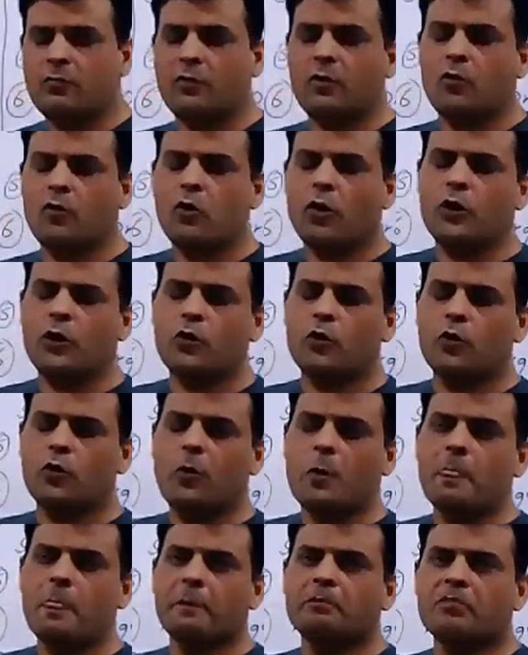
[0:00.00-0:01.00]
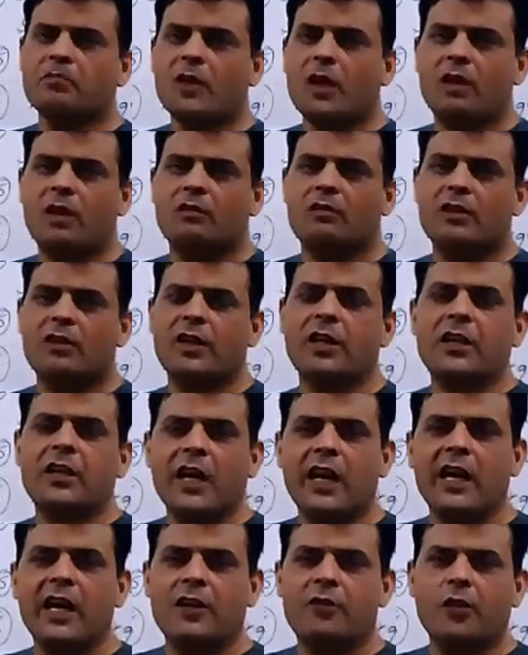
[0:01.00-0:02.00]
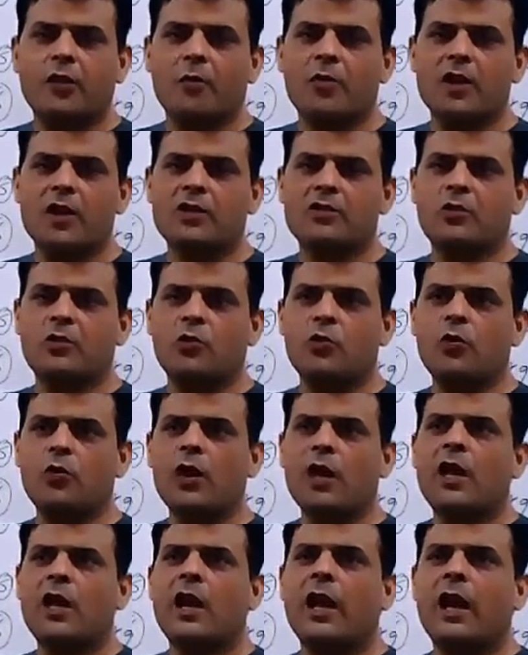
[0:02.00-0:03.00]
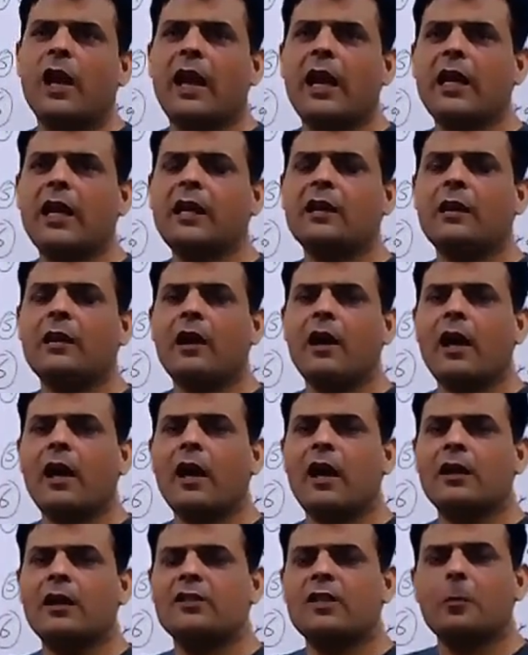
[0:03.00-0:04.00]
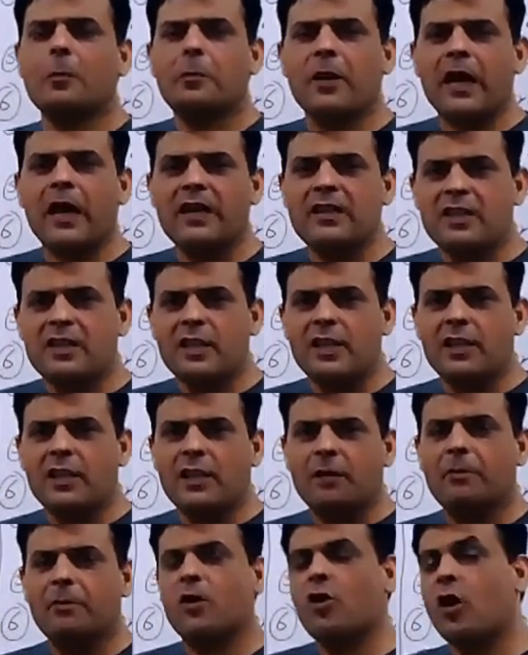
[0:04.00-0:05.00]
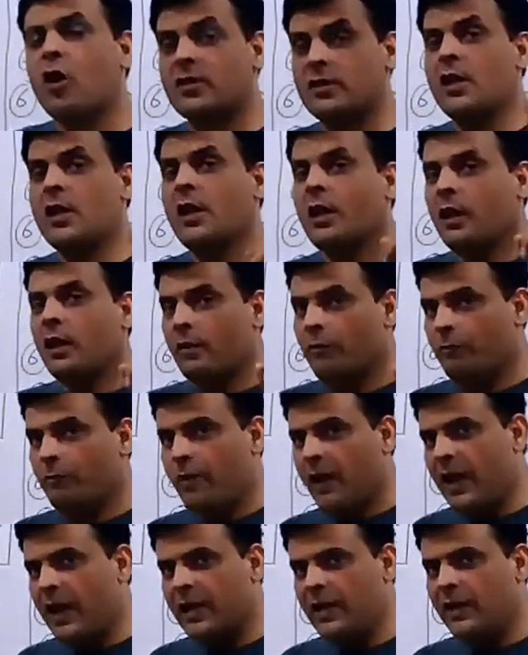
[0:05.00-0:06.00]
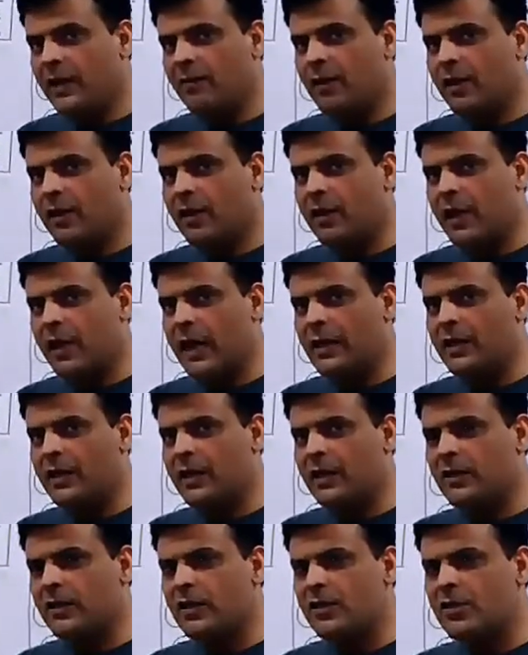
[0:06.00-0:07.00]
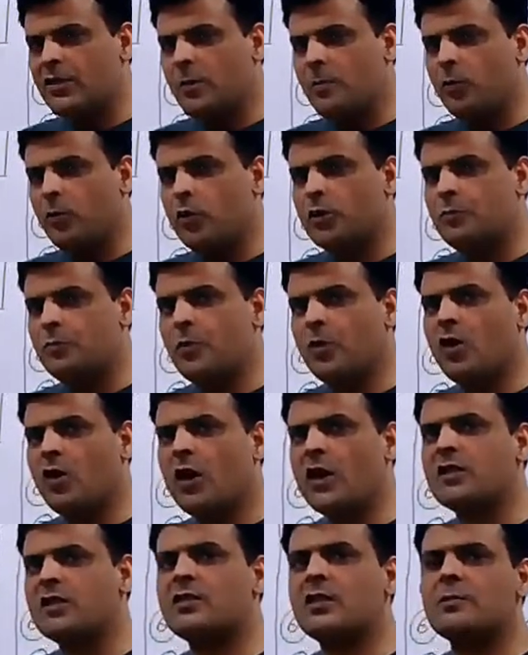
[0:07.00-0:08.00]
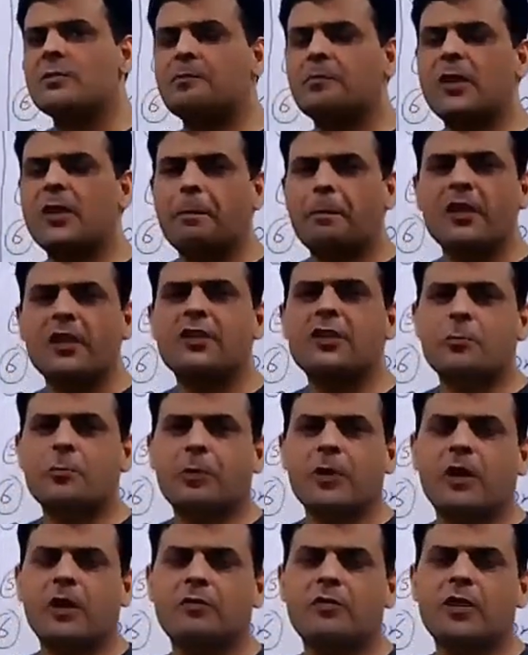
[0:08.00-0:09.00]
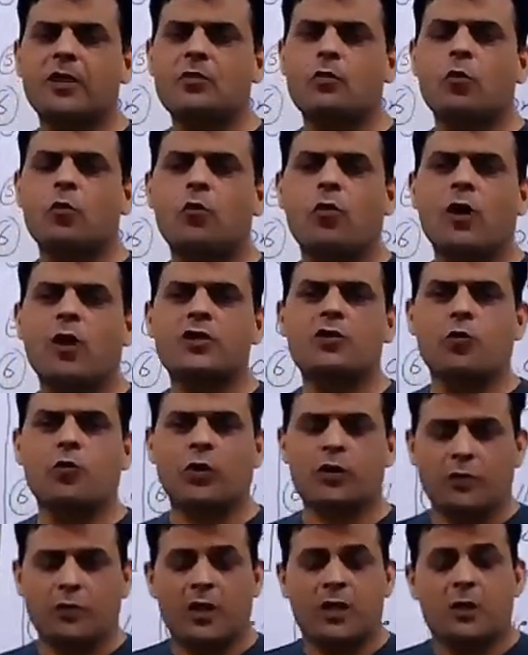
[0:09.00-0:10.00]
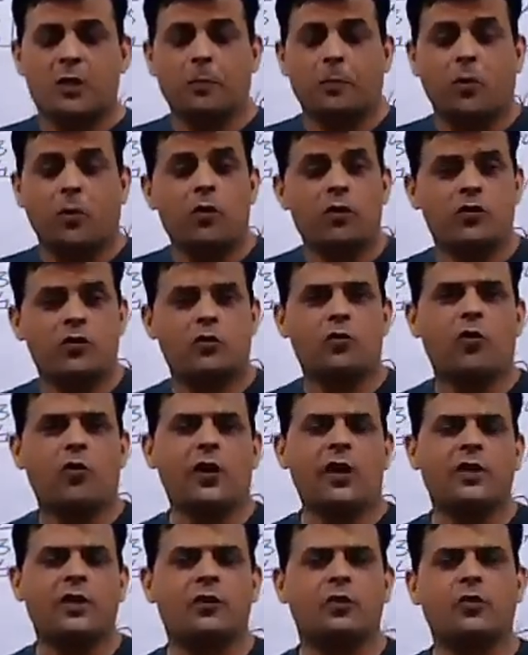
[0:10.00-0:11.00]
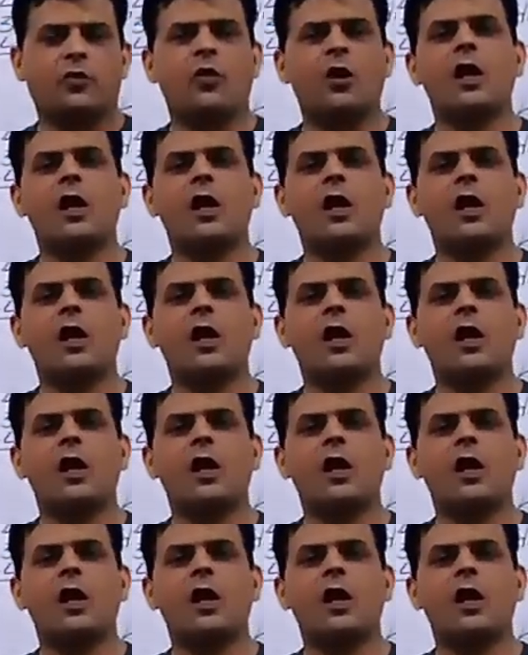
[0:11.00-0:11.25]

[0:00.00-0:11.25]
going to retired from the school. And surprisingly, because why they were writing these reports, because the principal of the school was supposed to going to